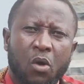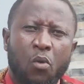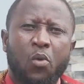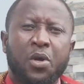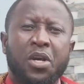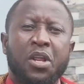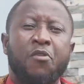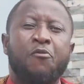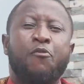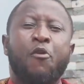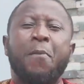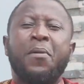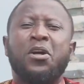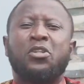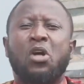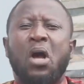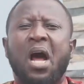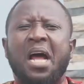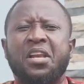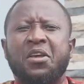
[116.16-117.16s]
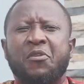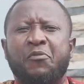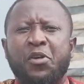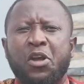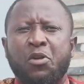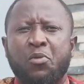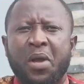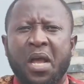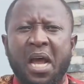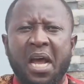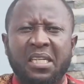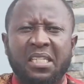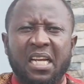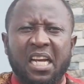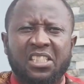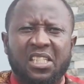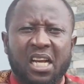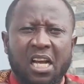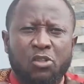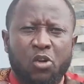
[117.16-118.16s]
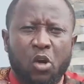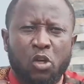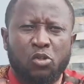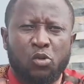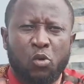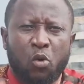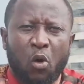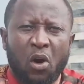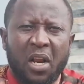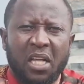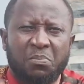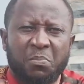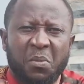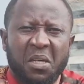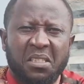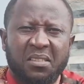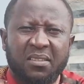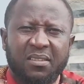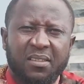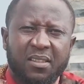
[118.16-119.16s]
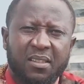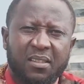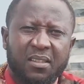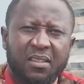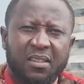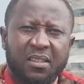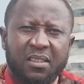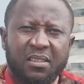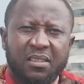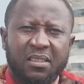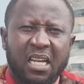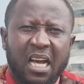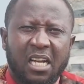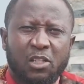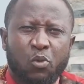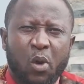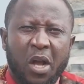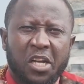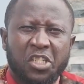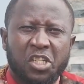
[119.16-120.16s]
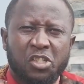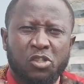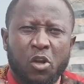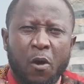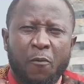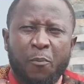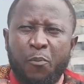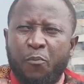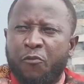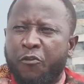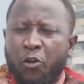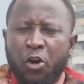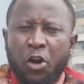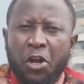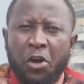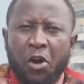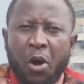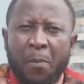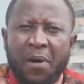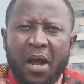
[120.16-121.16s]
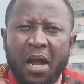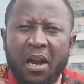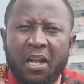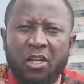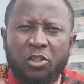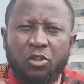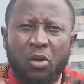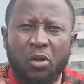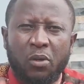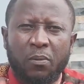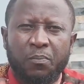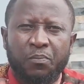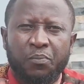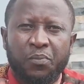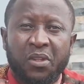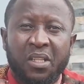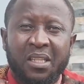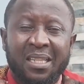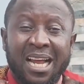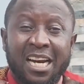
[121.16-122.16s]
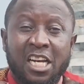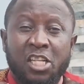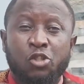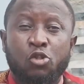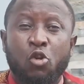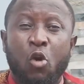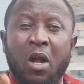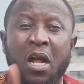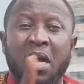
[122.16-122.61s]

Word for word: With the information and the feed we heard that she has gone to collect money. That's why she's not following up her election. There is no